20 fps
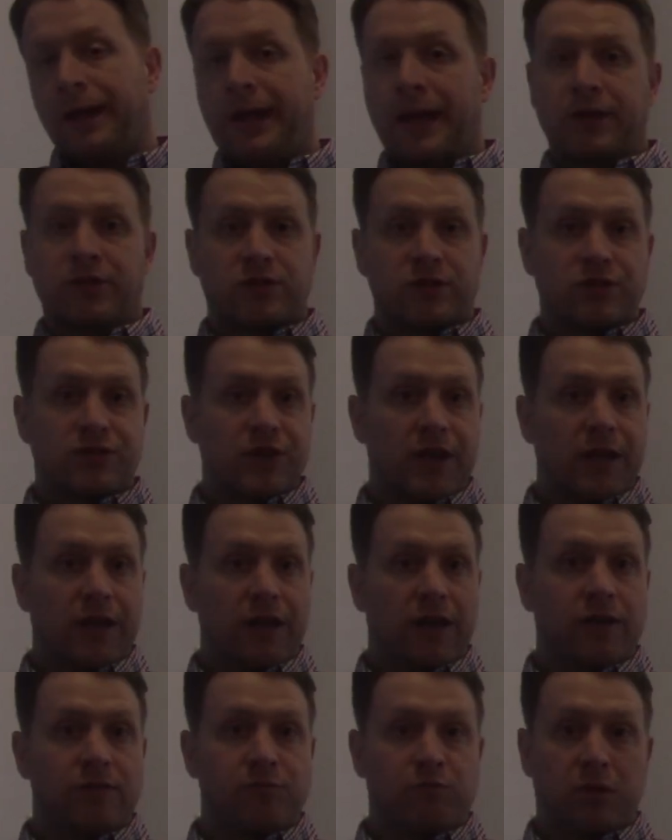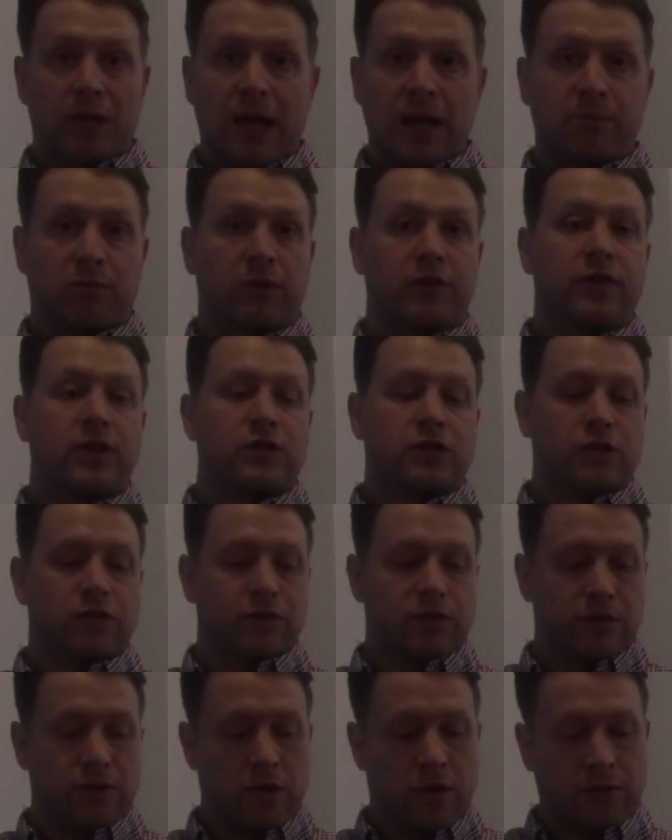an extra set of plan
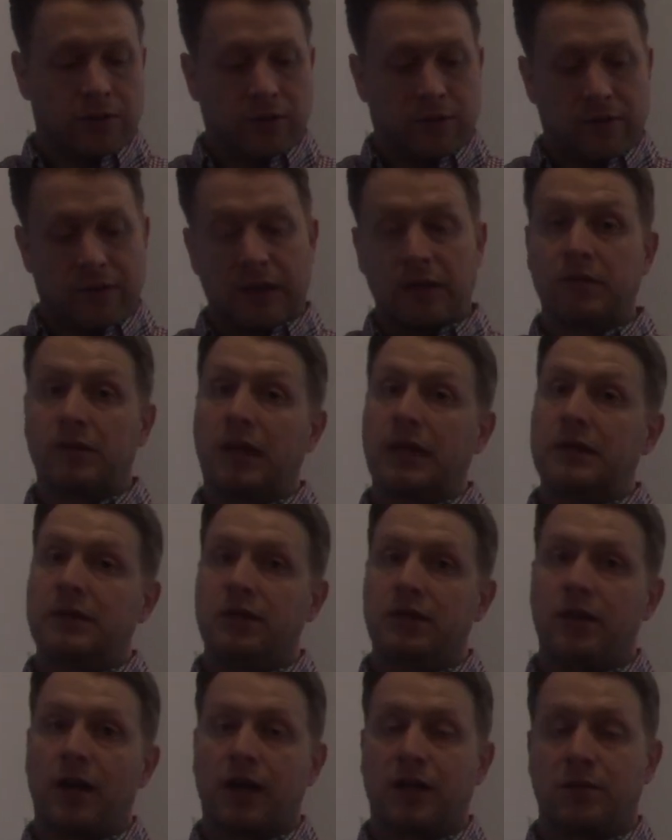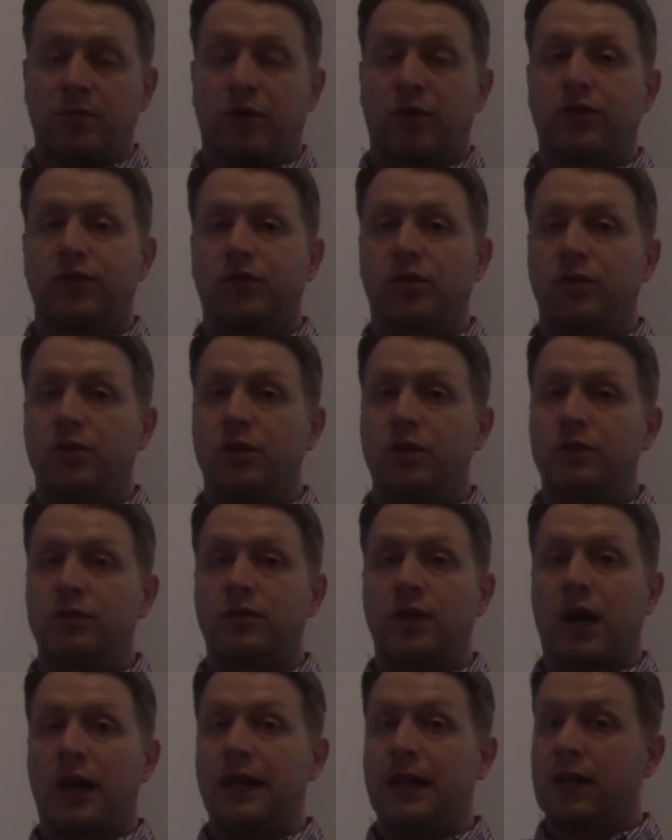provisions, and those are things like deductibles. So
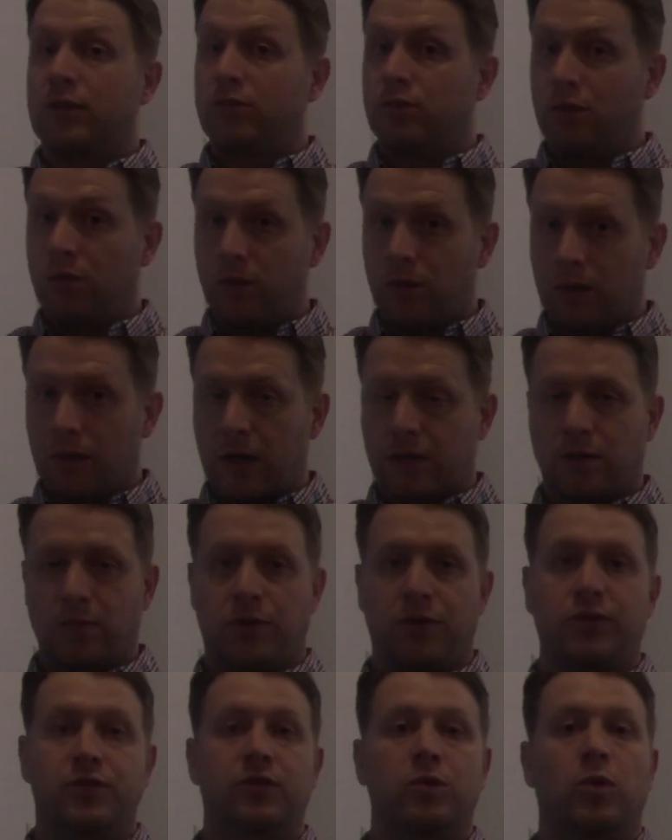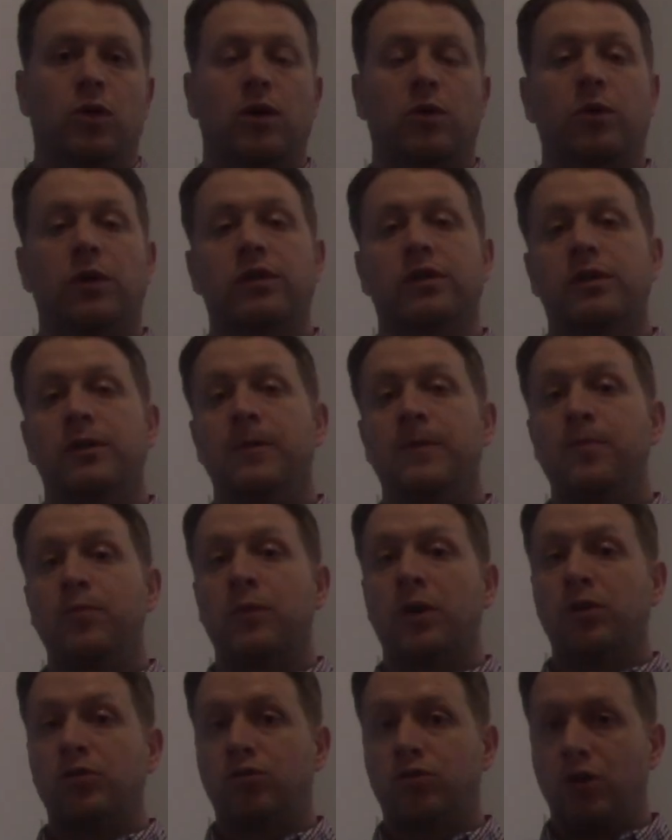you've got now 2 deductibles to work with,
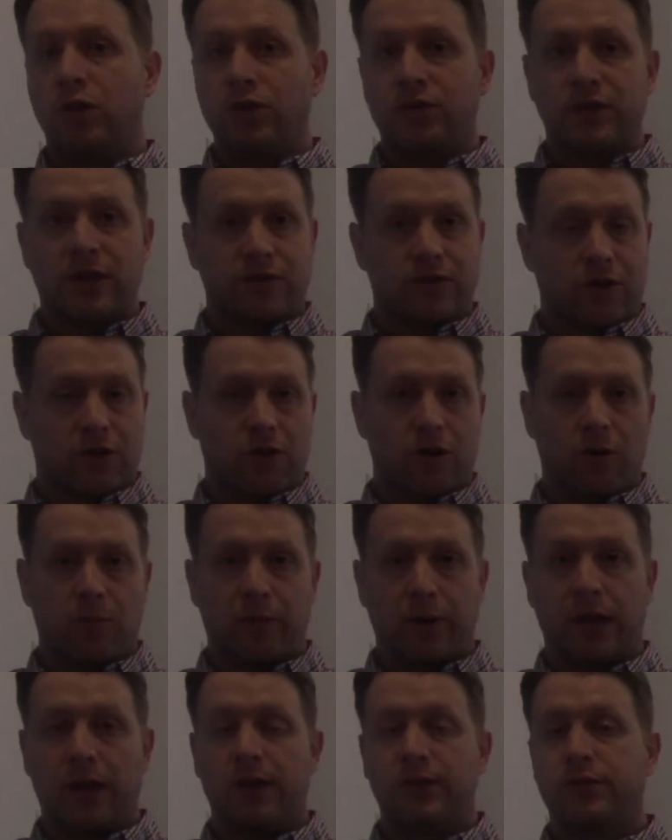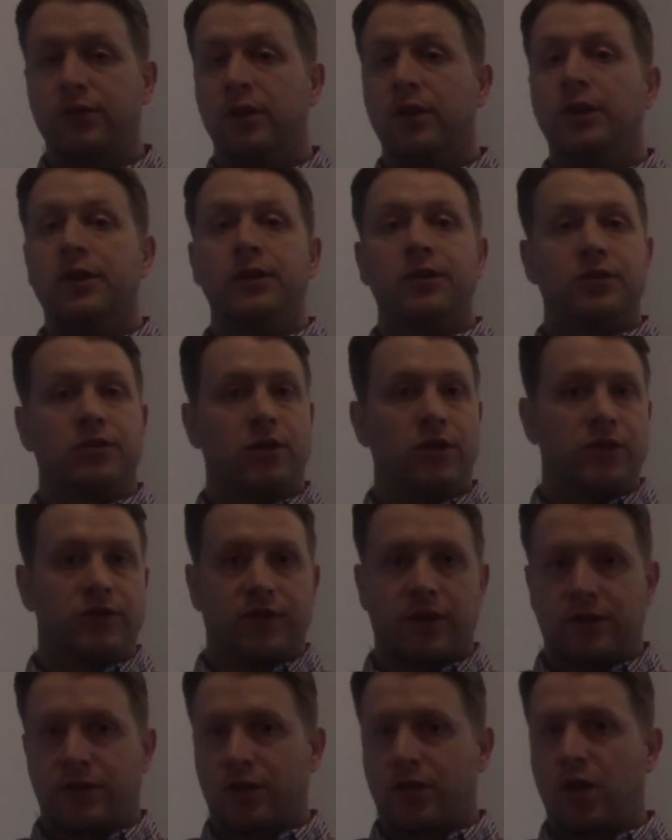2 sets of co-pays,
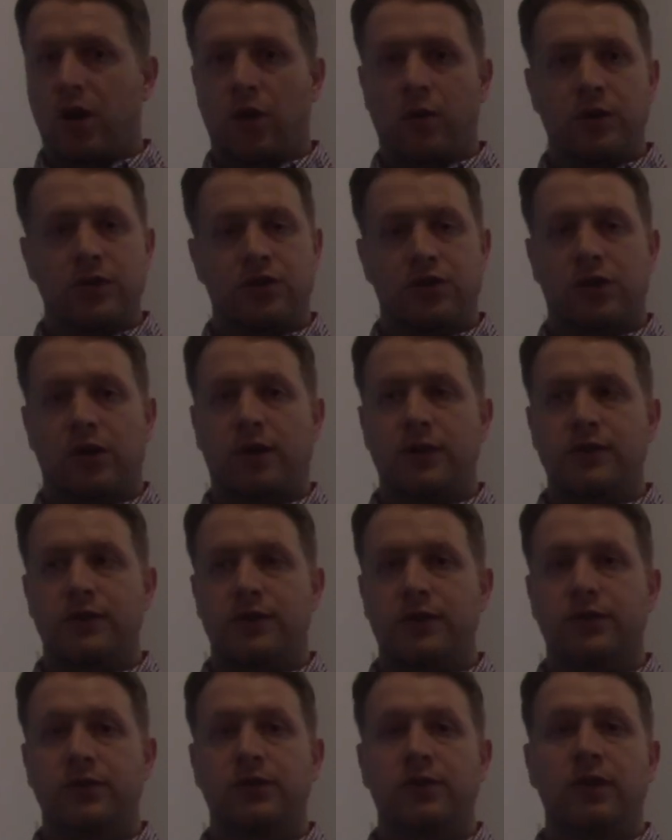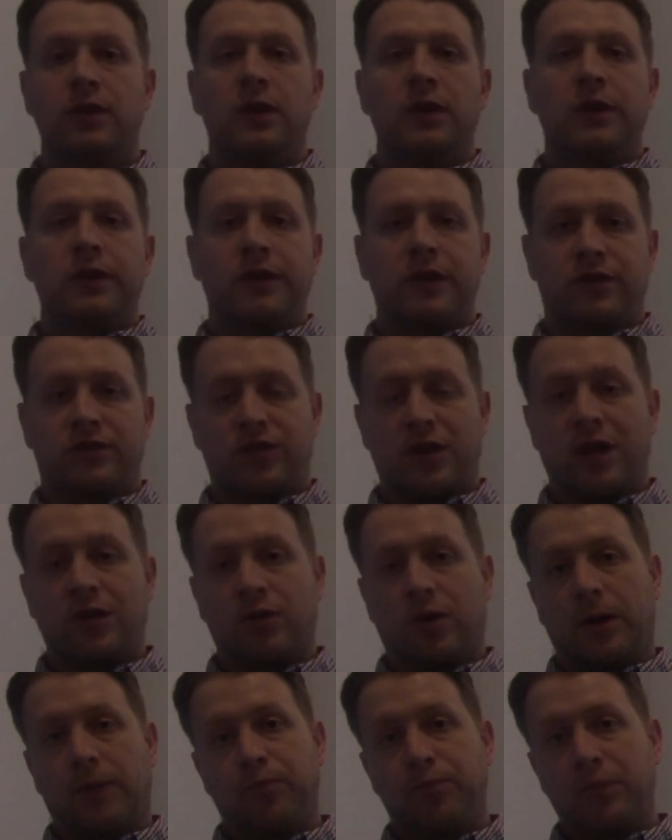2 sets of co-insurances,
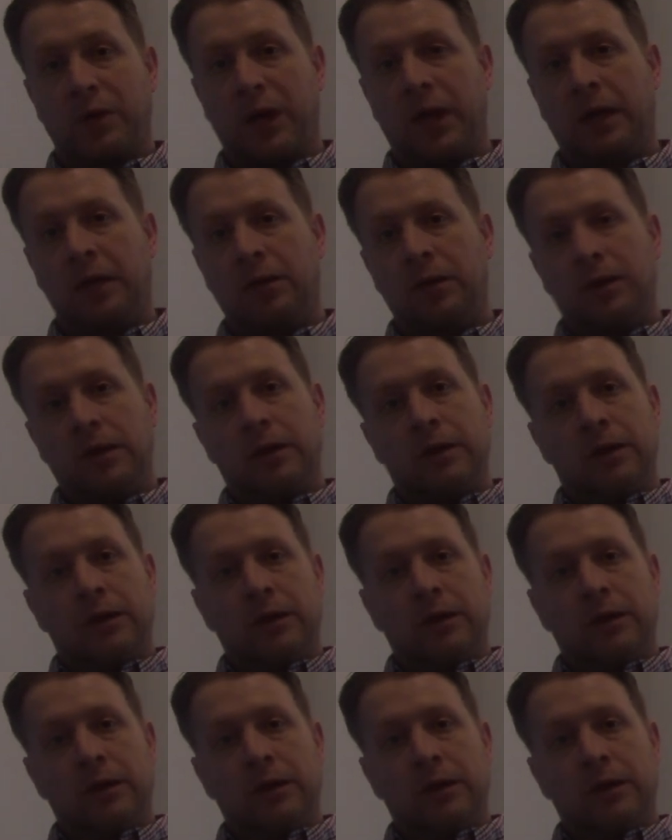etc. And